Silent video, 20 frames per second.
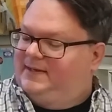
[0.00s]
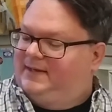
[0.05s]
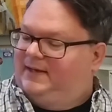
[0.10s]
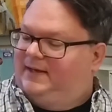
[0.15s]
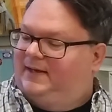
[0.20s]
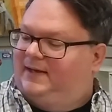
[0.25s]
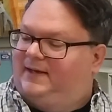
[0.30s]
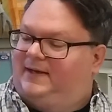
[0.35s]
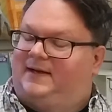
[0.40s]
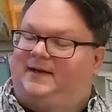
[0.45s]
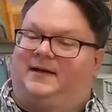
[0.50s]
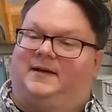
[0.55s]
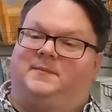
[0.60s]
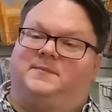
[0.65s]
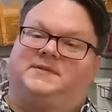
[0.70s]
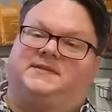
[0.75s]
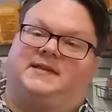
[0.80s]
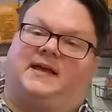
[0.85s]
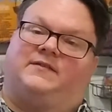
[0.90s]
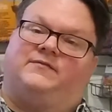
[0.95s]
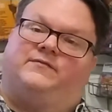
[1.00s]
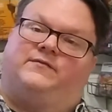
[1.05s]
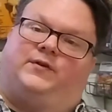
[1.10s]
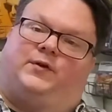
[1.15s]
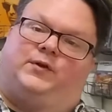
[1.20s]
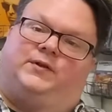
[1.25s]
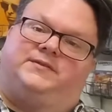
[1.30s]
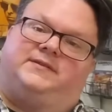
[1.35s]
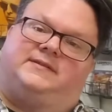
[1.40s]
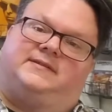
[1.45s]
Um, Son
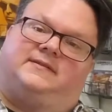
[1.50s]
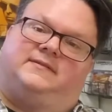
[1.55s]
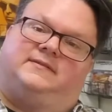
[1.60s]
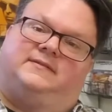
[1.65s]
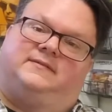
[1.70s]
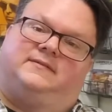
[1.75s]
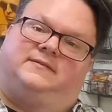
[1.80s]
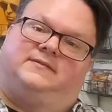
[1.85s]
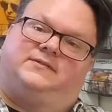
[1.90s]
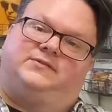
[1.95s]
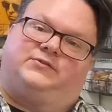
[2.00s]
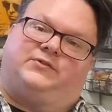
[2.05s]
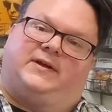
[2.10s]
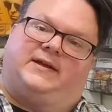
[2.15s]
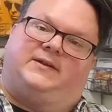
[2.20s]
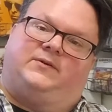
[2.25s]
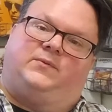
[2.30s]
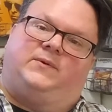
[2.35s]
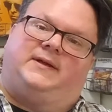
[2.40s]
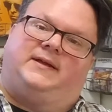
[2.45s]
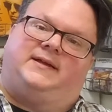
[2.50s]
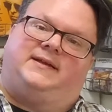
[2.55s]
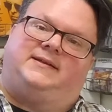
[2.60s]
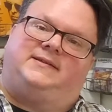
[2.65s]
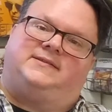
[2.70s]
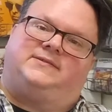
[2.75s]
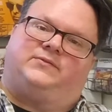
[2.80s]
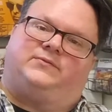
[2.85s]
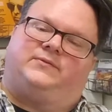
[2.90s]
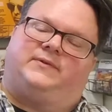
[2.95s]
Volt,
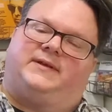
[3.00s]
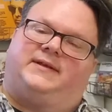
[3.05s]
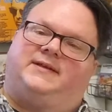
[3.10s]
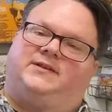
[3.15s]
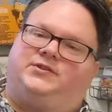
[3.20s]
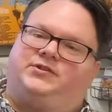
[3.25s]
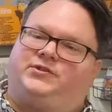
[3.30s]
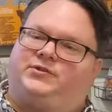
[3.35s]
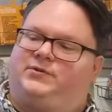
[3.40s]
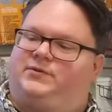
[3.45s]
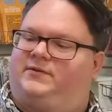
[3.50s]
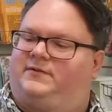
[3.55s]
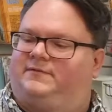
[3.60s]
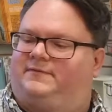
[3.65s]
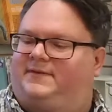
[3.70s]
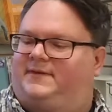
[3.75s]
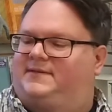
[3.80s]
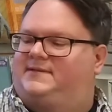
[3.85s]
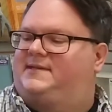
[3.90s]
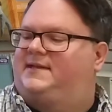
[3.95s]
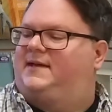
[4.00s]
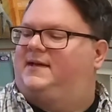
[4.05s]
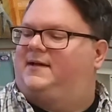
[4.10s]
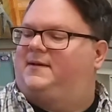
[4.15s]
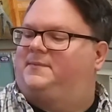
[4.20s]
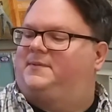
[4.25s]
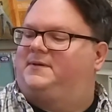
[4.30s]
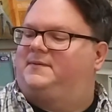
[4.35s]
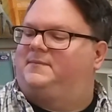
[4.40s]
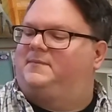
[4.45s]
Straightaways, a reissue of this
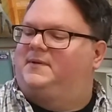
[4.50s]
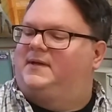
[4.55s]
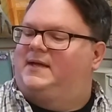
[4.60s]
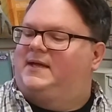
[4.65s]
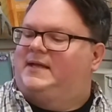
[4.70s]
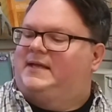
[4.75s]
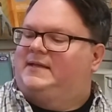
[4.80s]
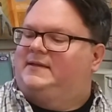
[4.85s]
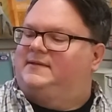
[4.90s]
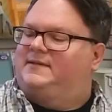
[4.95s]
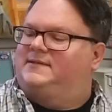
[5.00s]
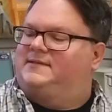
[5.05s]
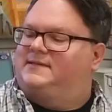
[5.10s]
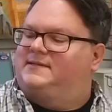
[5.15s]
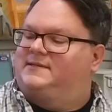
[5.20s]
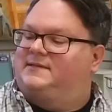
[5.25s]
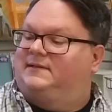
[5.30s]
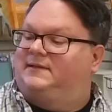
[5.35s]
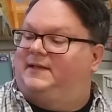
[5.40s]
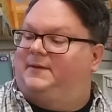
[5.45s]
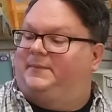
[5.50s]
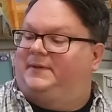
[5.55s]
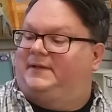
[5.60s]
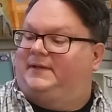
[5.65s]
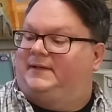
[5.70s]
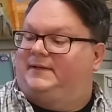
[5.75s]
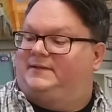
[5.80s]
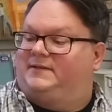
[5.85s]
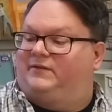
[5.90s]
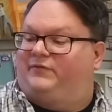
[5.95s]
album. This is
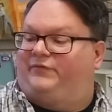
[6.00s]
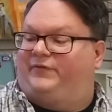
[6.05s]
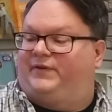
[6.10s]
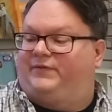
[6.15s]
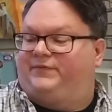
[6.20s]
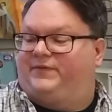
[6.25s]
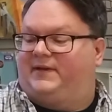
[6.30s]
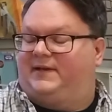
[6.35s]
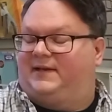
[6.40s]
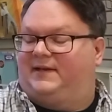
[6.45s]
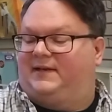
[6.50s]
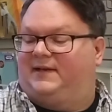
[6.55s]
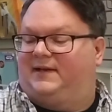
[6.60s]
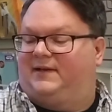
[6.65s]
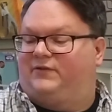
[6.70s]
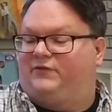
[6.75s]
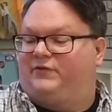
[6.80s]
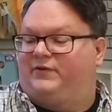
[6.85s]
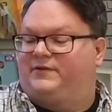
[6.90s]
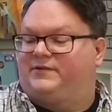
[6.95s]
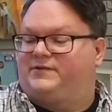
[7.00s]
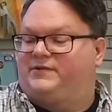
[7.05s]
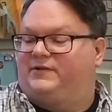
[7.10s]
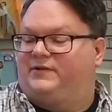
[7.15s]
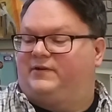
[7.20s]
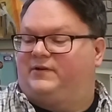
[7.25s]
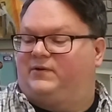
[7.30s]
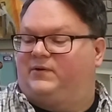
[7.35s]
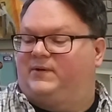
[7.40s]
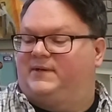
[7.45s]
limited to 1,500
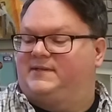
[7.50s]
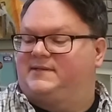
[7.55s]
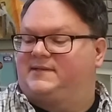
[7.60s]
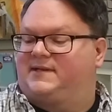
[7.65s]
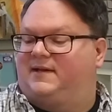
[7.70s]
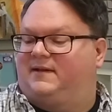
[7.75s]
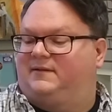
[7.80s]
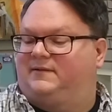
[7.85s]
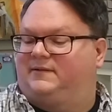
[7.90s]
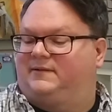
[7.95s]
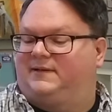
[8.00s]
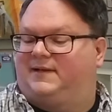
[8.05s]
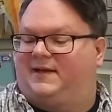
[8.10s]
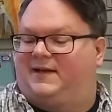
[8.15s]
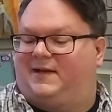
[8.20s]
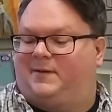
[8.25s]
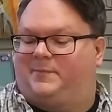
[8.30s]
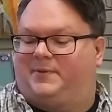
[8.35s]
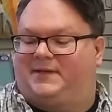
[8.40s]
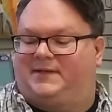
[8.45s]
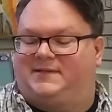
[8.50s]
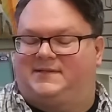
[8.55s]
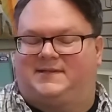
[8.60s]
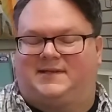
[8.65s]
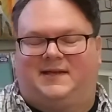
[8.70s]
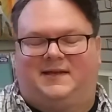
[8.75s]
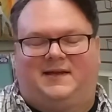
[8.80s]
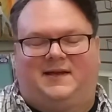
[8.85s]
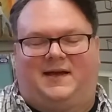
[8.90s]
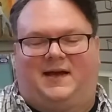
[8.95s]
turquoise colored copies.
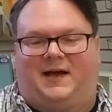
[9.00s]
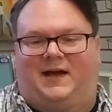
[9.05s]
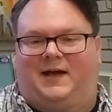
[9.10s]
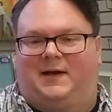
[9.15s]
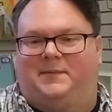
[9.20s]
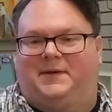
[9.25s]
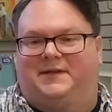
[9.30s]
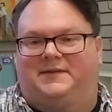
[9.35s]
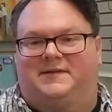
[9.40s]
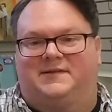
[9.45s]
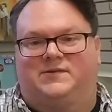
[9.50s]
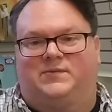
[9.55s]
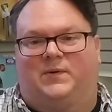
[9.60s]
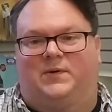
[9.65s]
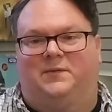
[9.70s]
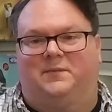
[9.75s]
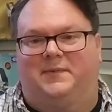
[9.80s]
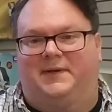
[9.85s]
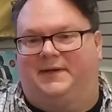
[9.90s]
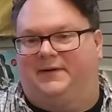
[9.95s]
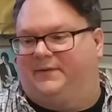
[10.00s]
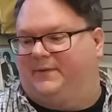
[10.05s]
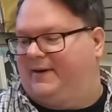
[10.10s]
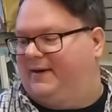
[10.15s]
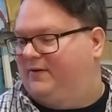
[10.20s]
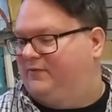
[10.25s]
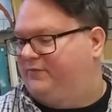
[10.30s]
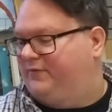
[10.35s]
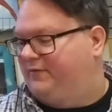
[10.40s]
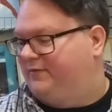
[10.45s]
I bet this won't be
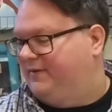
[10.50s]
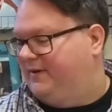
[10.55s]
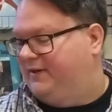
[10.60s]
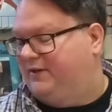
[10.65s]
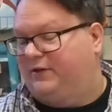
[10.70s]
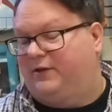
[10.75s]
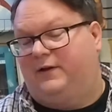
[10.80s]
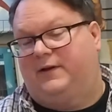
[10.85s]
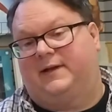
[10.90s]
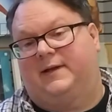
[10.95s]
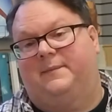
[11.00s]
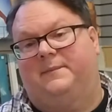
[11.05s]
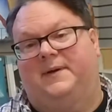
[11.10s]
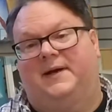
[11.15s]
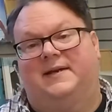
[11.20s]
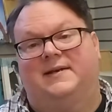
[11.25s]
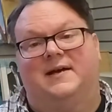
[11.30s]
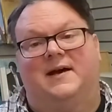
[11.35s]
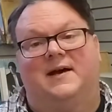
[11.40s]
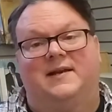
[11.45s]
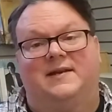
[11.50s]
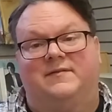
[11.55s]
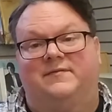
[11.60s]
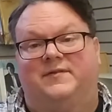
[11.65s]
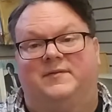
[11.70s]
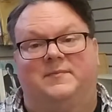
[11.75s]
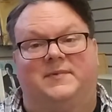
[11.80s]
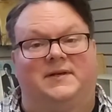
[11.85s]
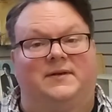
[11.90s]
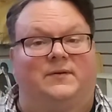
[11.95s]
around for very long. It might not
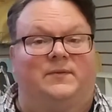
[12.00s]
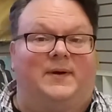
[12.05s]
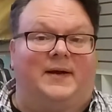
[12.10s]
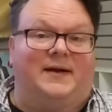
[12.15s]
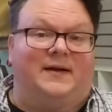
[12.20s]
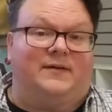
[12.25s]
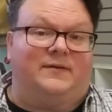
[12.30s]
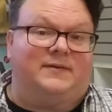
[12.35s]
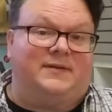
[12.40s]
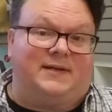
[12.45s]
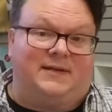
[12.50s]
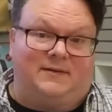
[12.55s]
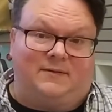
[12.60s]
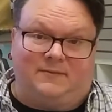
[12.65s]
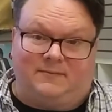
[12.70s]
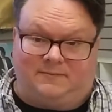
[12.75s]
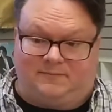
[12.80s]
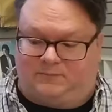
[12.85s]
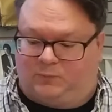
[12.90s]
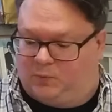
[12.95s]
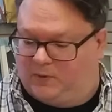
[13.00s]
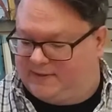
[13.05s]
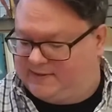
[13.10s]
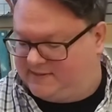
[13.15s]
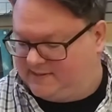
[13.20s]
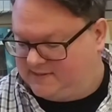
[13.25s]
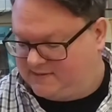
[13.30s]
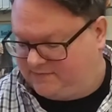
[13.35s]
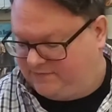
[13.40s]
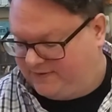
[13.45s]
even be around once
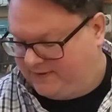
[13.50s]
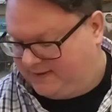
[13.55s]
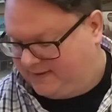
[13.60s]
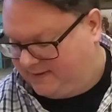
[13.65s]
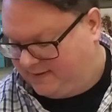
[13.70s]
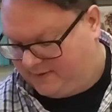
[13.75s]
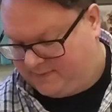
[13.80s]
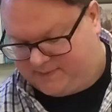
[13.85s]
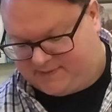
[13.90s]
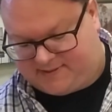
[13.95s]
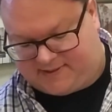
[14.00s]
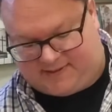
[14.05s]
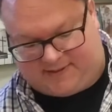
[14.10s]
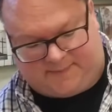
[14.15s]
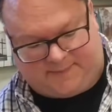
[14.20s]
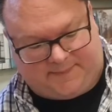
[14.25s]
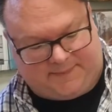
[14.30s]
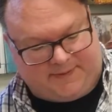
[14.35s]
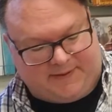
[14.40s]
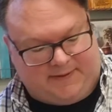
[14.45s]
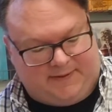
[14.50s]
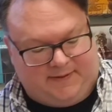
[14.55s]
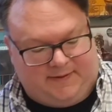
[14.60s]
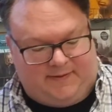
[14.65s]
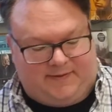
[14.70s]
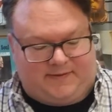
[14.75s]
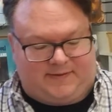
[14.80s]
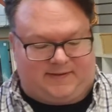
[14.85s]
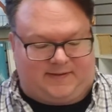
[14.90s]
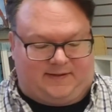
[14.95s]
this video is up.
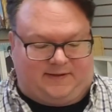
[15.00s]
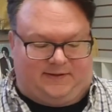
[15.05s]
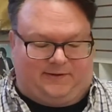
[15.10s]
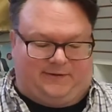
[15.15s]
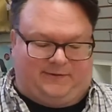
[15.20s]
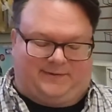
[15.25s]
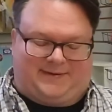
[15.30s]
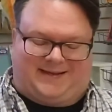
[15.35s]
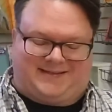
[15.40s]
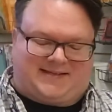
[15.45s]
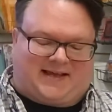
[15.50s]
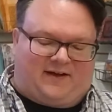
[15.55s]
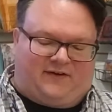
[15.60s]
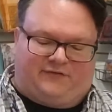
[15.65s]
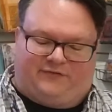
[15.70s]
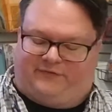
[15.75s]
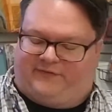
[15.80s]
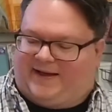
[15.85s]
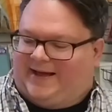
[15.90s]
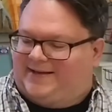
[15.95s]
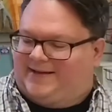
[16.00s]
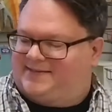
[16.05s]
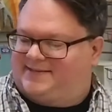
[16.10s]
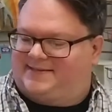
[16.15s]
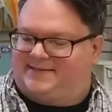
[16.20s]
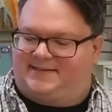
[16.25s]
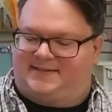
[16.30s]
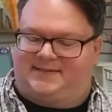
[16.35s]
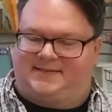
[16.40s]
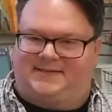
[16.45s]
So that's how
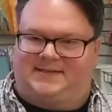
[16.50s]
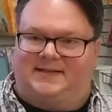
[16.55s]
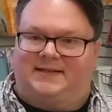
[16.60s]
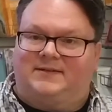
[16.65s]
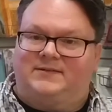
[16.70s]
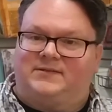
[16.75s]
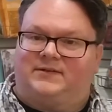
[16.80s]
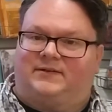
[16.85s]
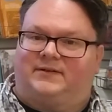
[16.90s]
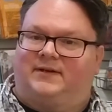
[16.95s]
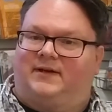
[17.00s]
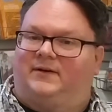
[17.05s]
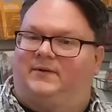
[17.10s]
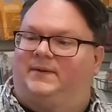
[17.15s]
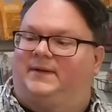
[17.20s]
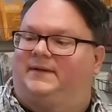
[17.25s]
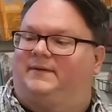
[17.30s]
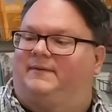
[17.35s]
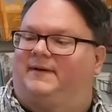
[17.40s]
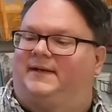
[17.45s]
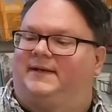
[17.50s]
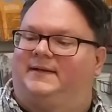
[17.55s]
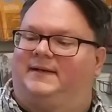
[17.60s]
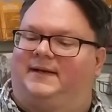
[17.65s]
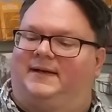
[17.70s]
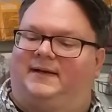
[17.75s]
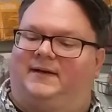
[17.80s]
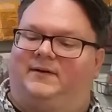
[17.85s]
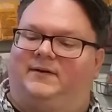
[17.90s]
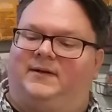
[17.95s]
fast these things are going right
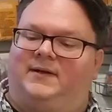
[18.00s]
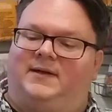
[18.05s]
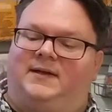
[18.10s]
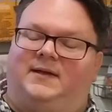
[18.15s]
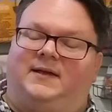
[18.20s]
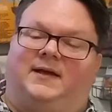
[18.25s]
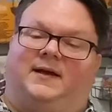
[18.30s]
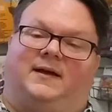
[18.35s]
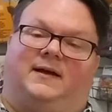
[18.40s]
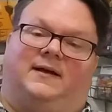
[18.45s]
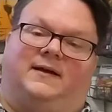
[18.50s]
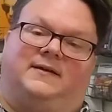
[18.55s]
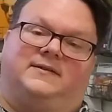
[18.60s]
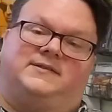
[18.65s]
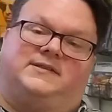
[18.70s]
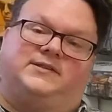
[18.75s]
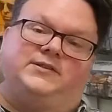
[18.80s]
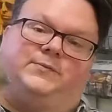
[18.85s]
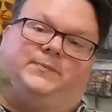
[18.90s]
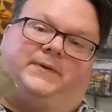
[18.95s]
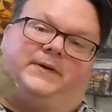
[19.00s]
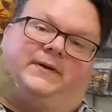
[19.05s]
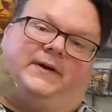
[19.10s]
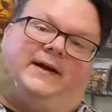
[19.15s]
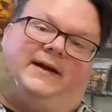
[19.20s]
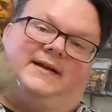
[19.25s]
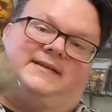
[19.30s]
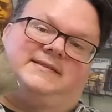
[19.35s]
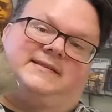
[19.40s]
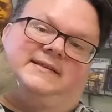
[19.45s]
now. Uh,
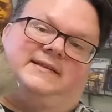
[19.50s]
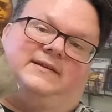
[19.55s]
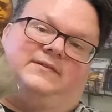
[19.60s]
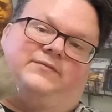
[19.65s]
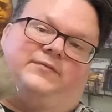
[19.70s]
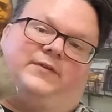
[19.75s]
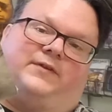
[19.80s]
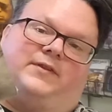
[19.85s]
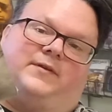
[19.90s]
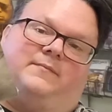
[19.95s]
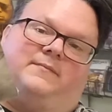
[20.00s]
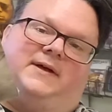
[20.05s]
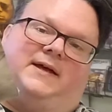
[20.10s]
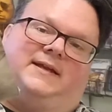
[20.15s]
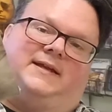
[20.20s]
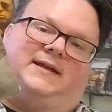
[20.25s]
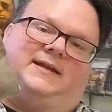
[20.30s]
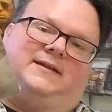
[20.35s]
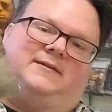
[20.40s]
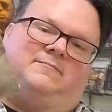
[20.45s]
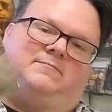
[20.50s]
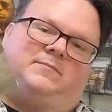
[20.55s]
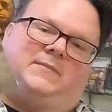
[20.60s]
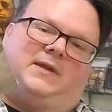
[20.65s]
Supergrass in it for the money.